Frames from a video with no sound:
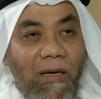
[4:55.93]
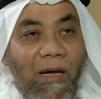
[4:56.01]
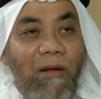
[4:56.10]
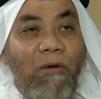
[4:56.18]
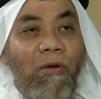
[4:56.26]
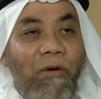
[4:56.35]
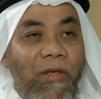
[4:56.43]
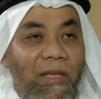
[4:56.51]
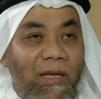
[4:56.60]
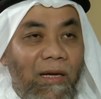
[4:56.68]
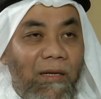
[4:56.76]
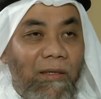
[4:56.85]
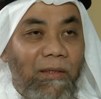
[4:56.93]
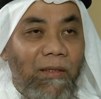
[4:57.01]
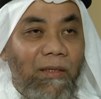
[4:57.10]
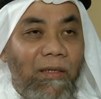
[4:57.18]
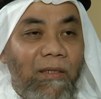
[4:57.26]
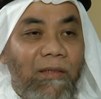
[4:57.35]
al-uluhiyyah,
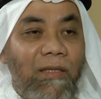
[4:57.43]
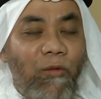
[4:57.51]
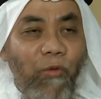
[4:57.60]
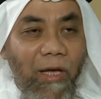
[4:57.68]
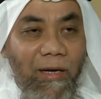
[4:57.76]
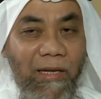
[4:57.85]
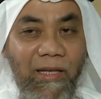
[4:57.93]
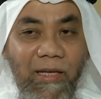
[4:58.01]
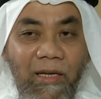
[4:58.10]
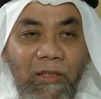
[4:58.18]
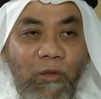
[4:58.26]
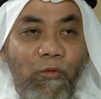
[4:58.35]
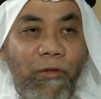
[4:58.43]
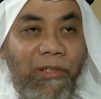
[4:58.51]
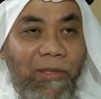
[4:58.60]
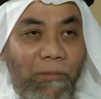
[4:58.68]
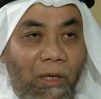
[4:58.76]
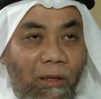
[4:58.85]
that we are here to
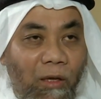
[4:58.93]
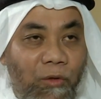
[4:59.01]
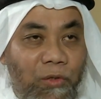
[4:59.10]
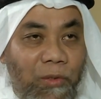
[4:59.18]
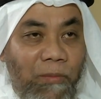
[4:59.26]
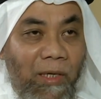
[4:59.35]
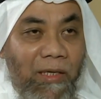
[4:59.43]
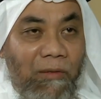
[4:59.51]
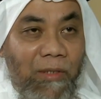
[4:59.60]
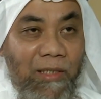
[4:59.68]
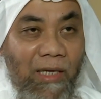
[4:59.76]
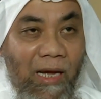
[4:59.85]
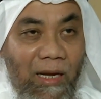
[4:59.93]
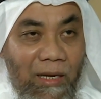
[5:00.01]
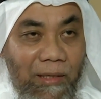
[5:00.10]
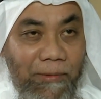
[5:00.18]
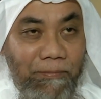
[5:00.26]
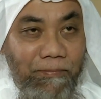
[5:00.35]
worship Allah subhanahu wa ta'ala.